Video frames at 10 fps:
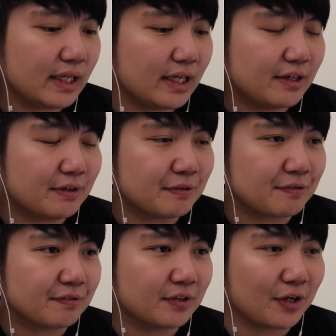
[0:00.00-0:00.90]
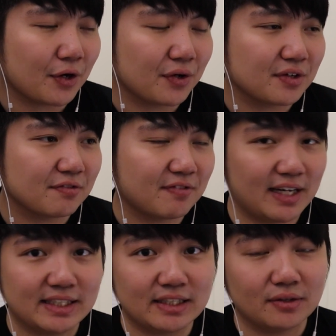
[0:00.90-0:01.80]
If the guard
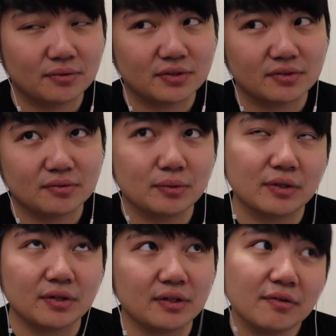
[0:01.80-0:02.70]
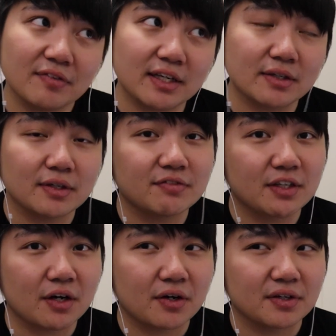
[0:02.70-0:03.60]
finds out, well, not they'll find out, if the
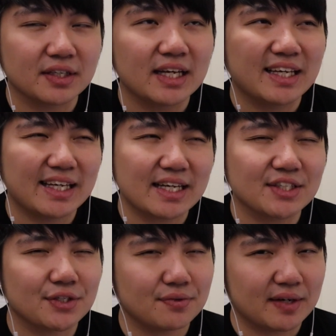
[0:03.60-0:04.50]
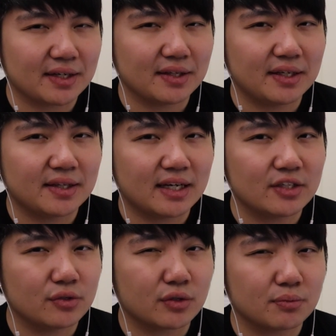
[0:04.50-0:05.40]
guard guessed correctly that
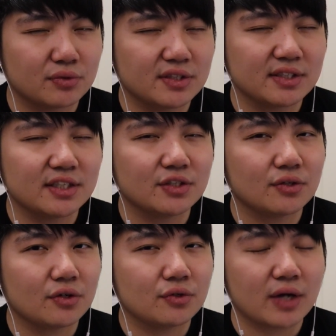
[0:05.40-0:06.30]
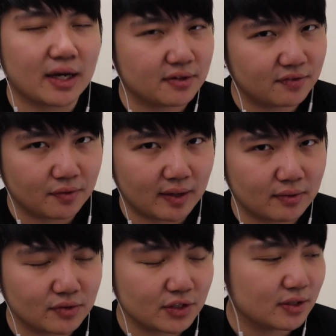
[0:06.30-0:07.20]
you are a princess, you're out of the
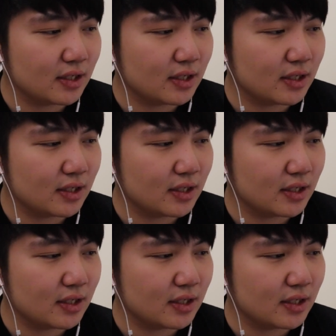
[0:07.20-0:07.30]
round.